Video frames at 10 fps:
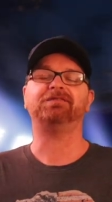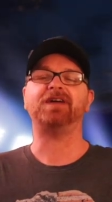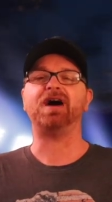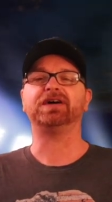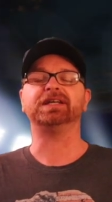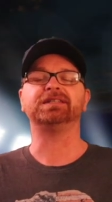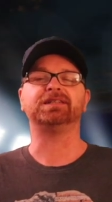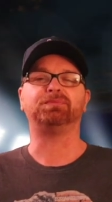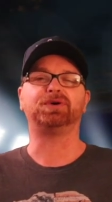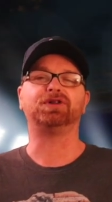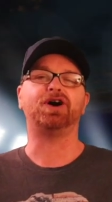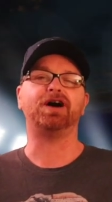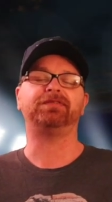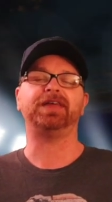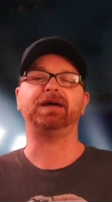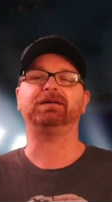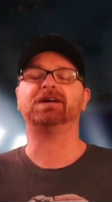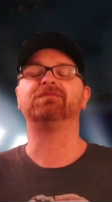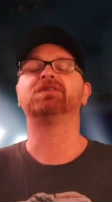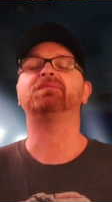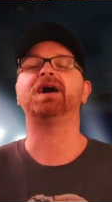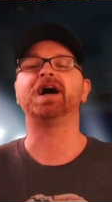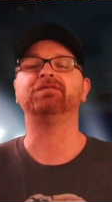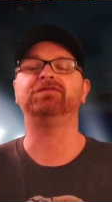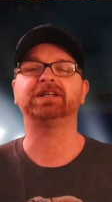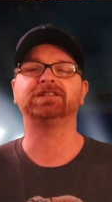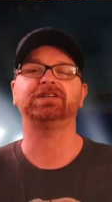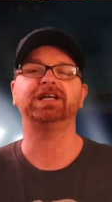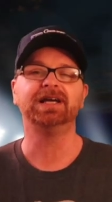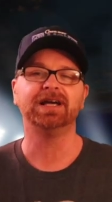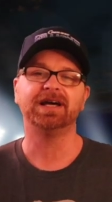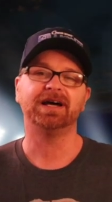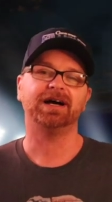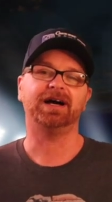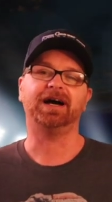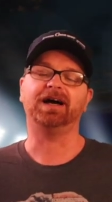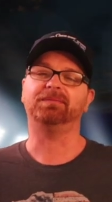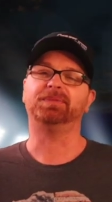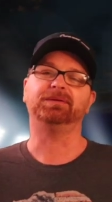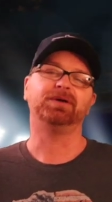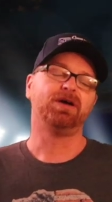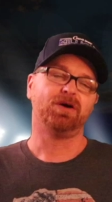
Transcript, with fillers: Falcons to pull off that come from behind victory. Uh, but